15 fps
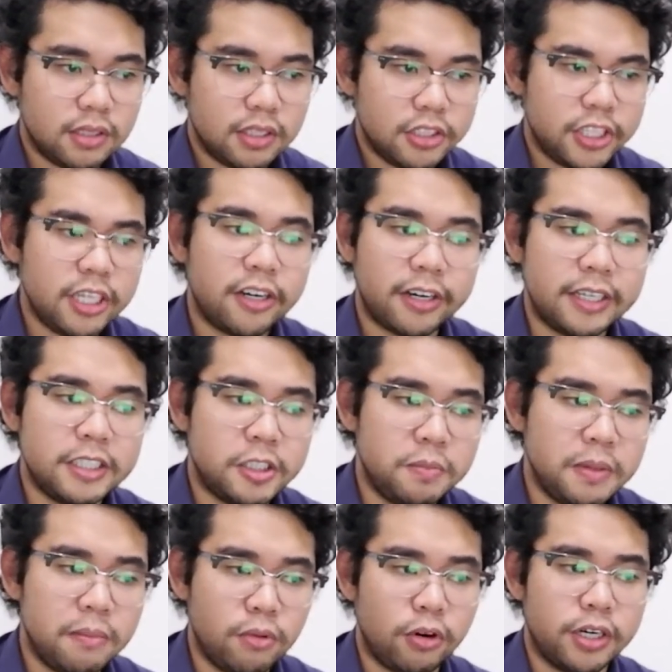She encouraged
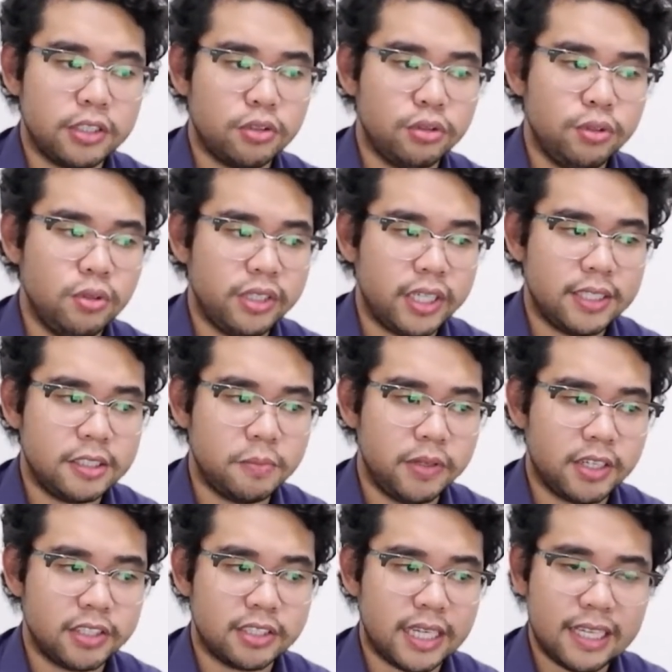me more to do gigs
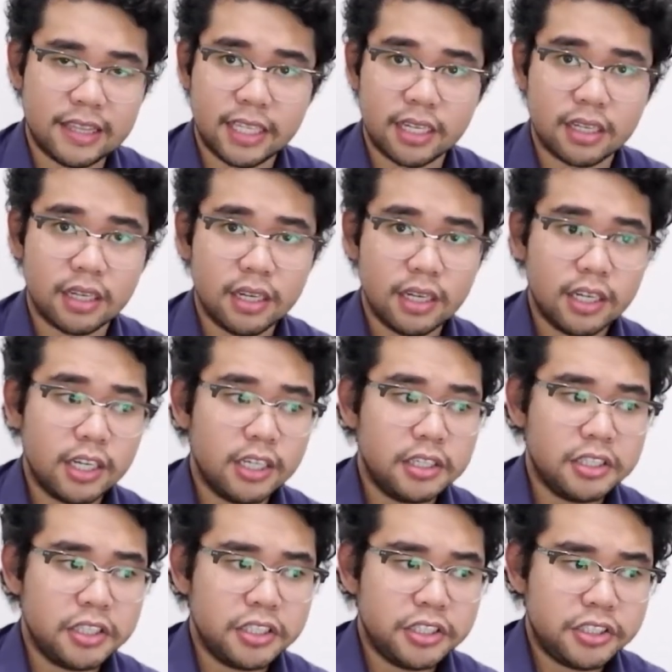because I think
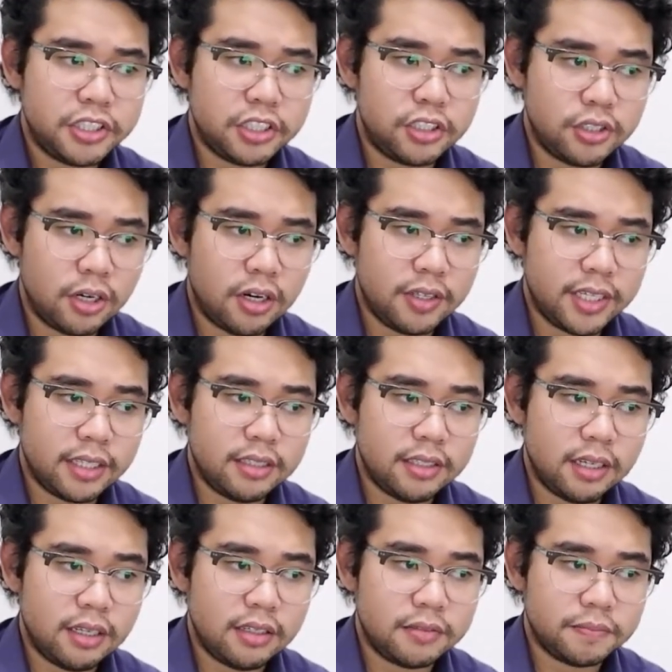she saw that
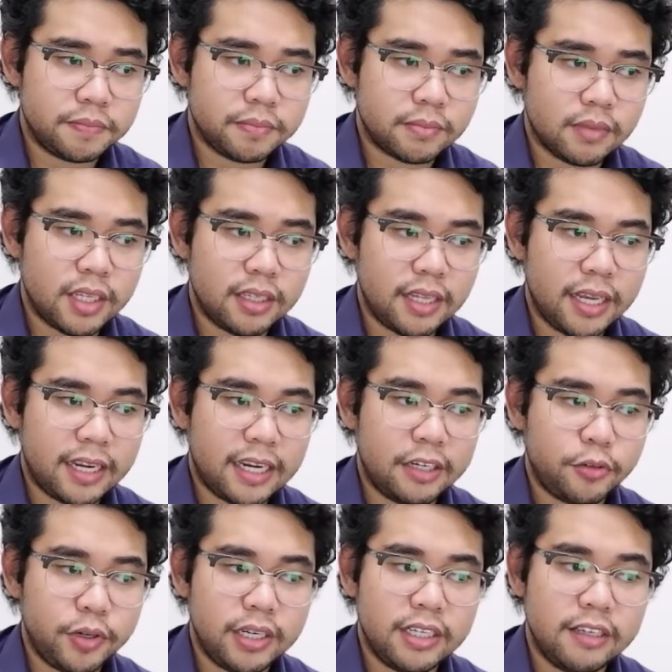I
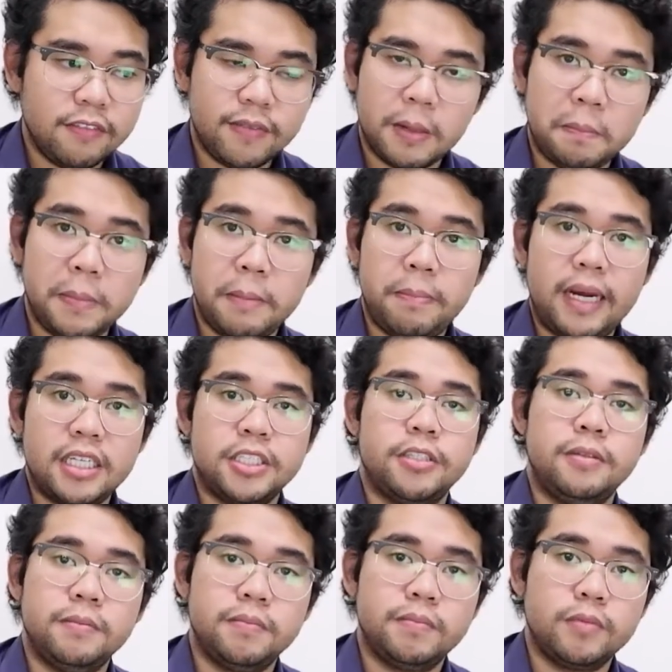can't really give up my
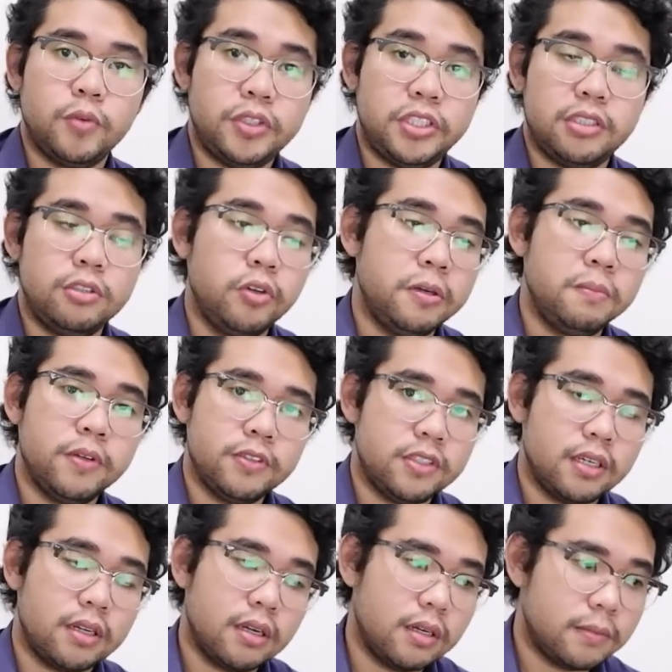passion, which is doing music.